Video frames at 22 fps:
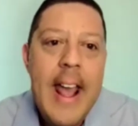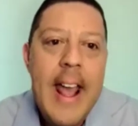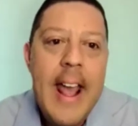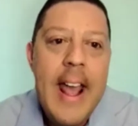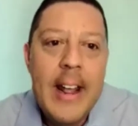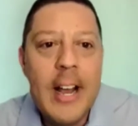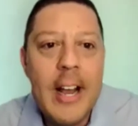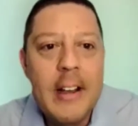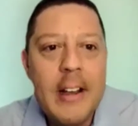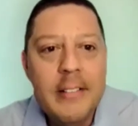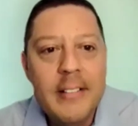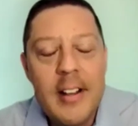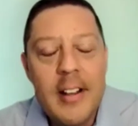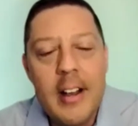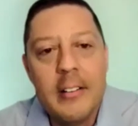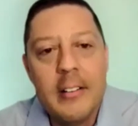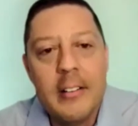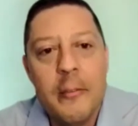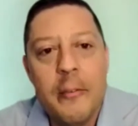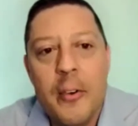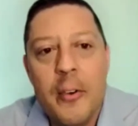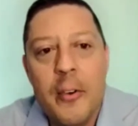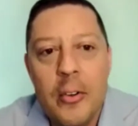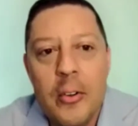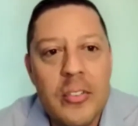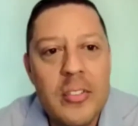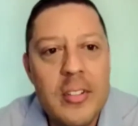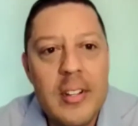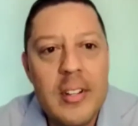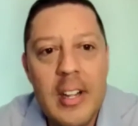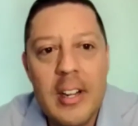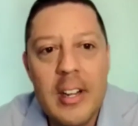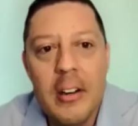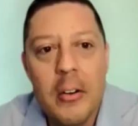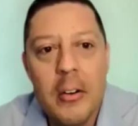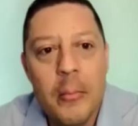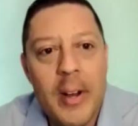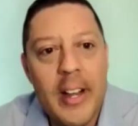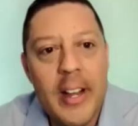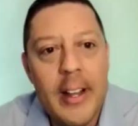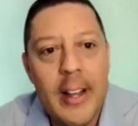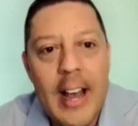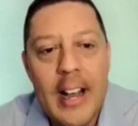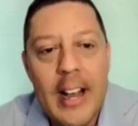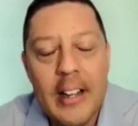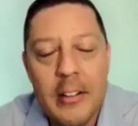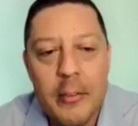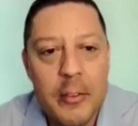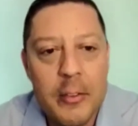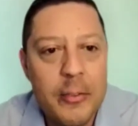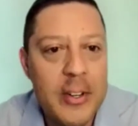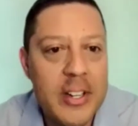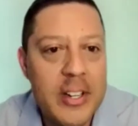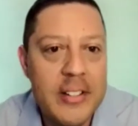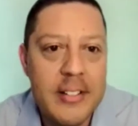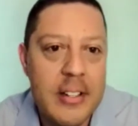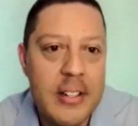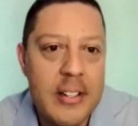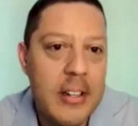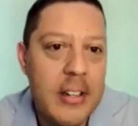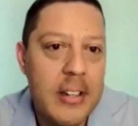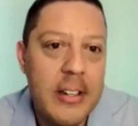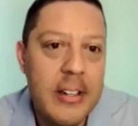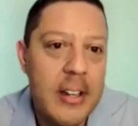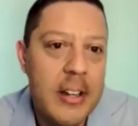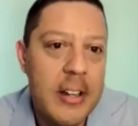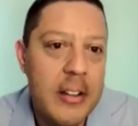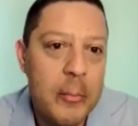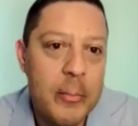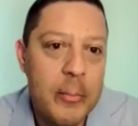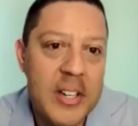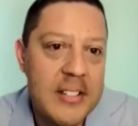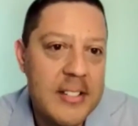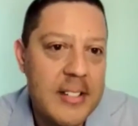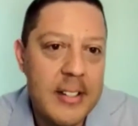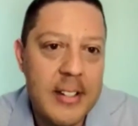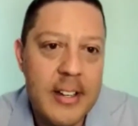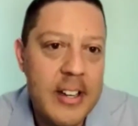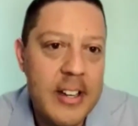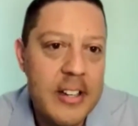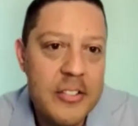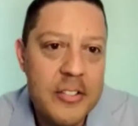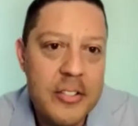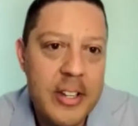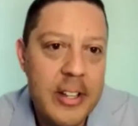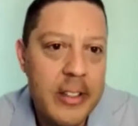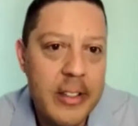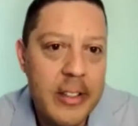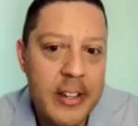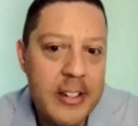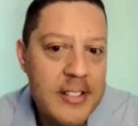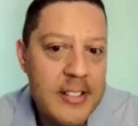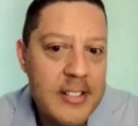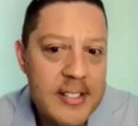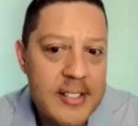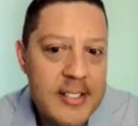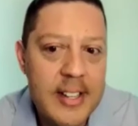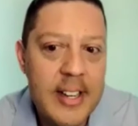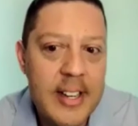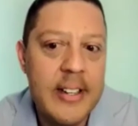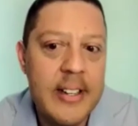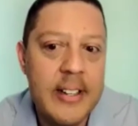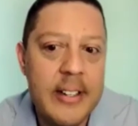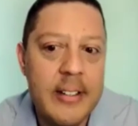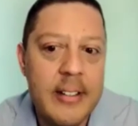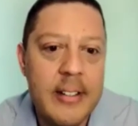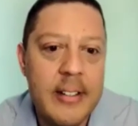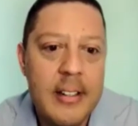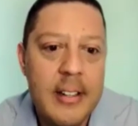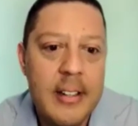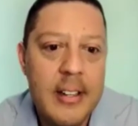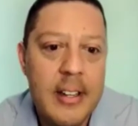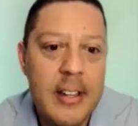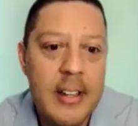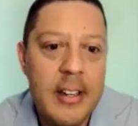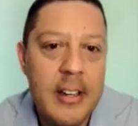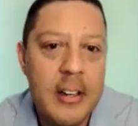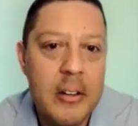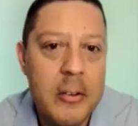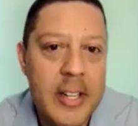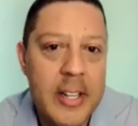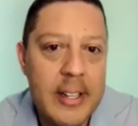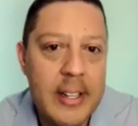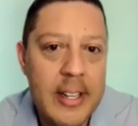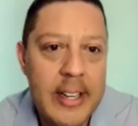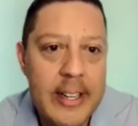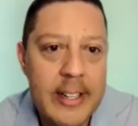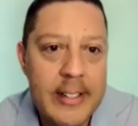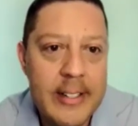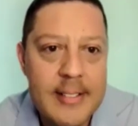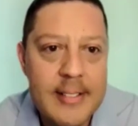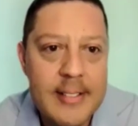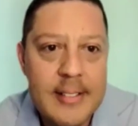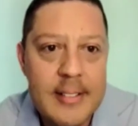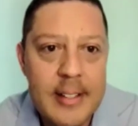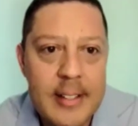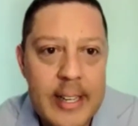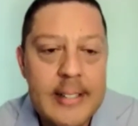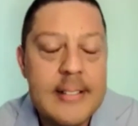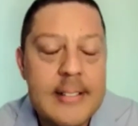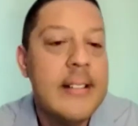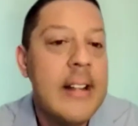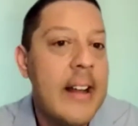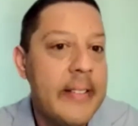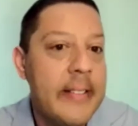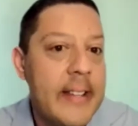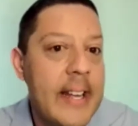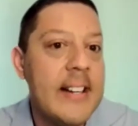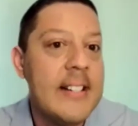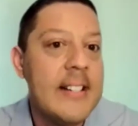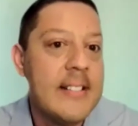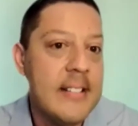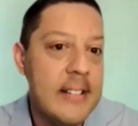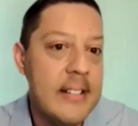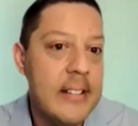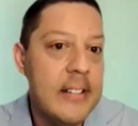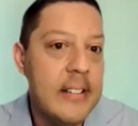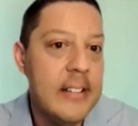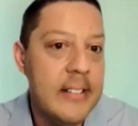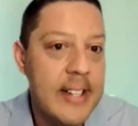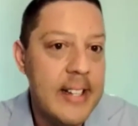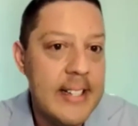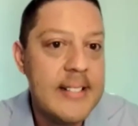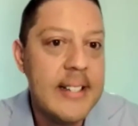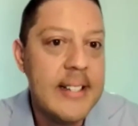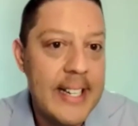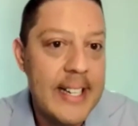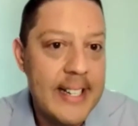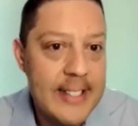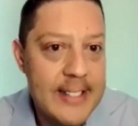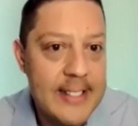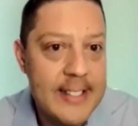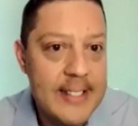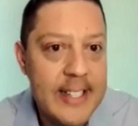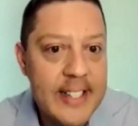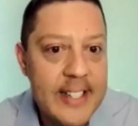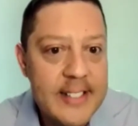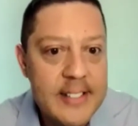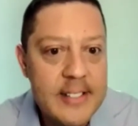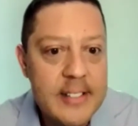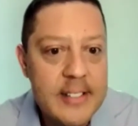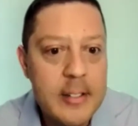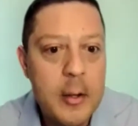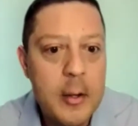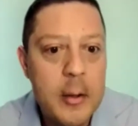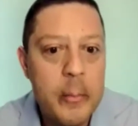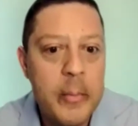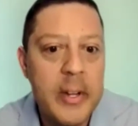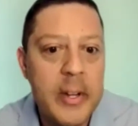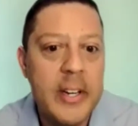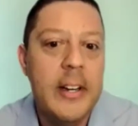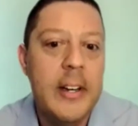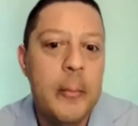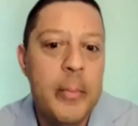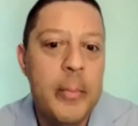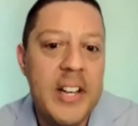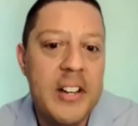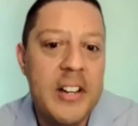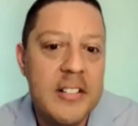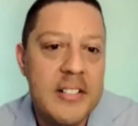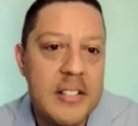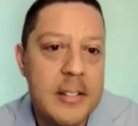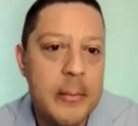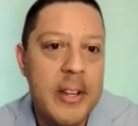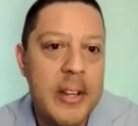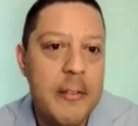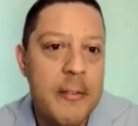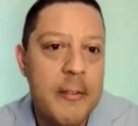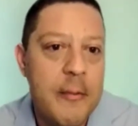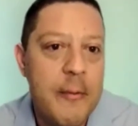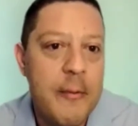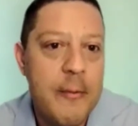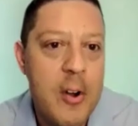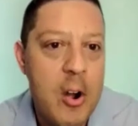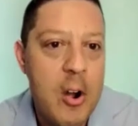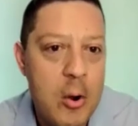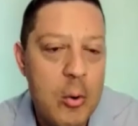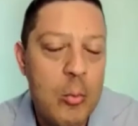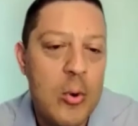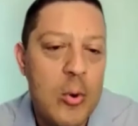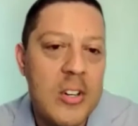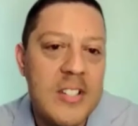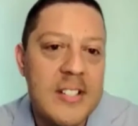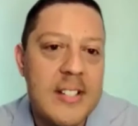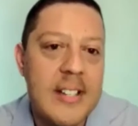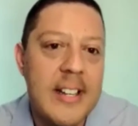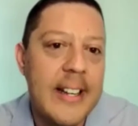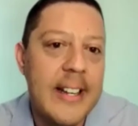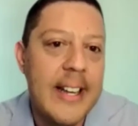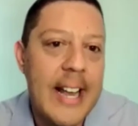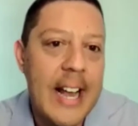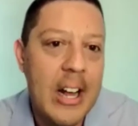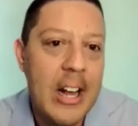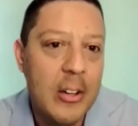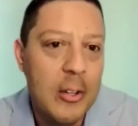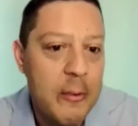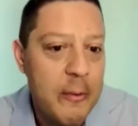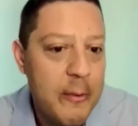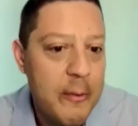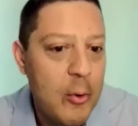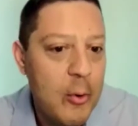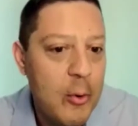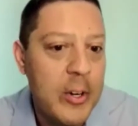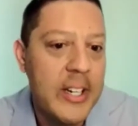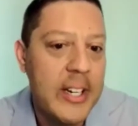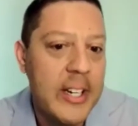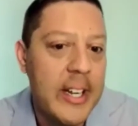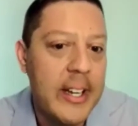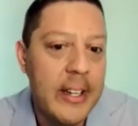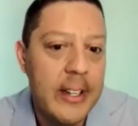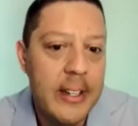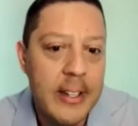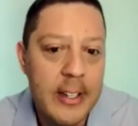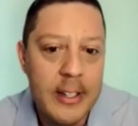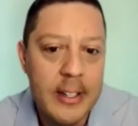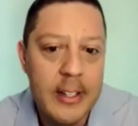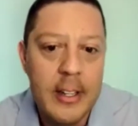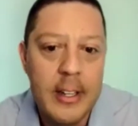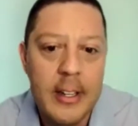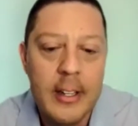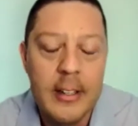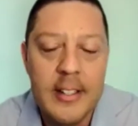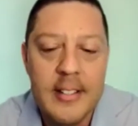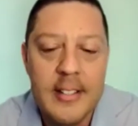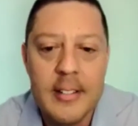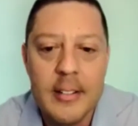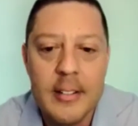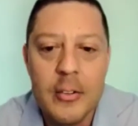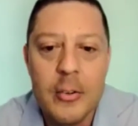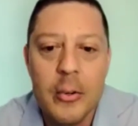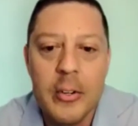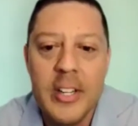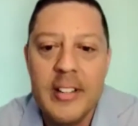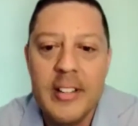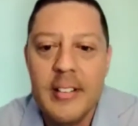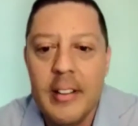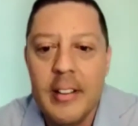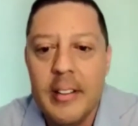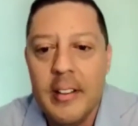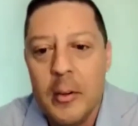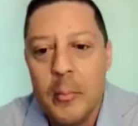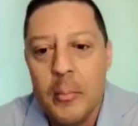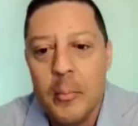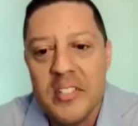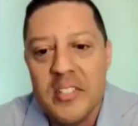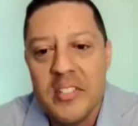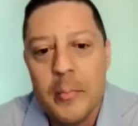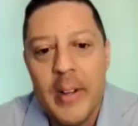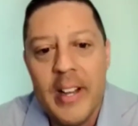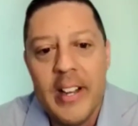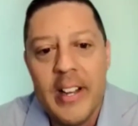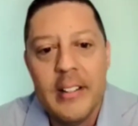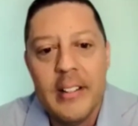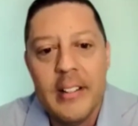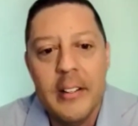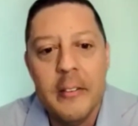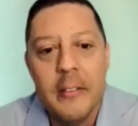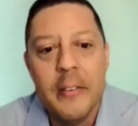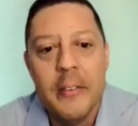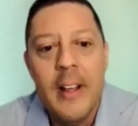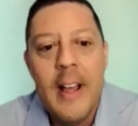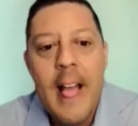And when I talk to folks, my activist friends in other parts of the country, they're stunned. It's not that it doesn't exist, but it appears to be far worse in California, at least according to their perspective.